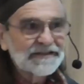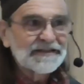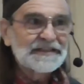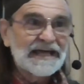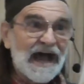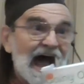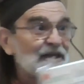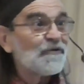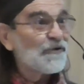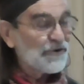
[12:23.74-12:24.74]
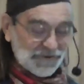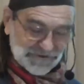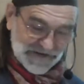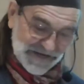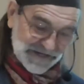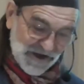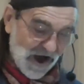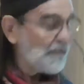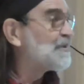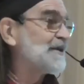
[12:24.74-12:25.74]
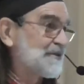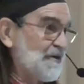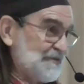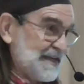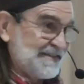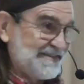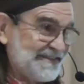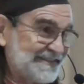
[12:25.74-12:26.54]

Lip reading: that I ordered 10 copies of it.